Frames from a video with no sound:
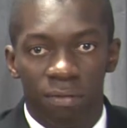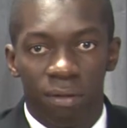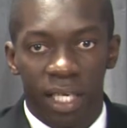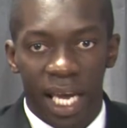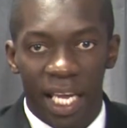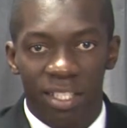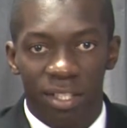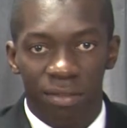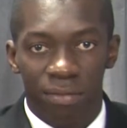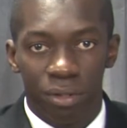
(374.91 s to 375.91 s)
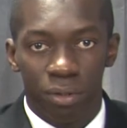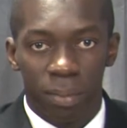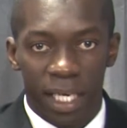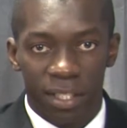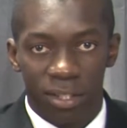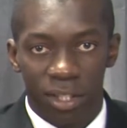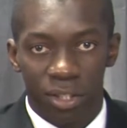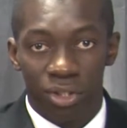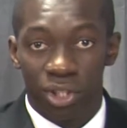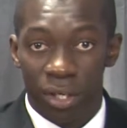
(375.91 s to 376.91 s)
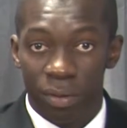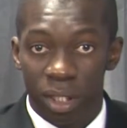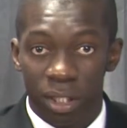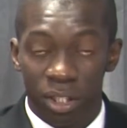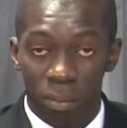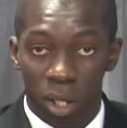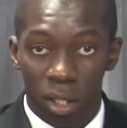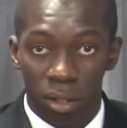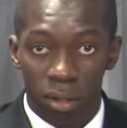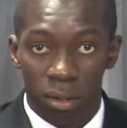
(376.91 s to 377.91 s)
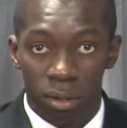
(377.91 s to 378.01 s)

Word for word: for gas centrifuge plants is generally small,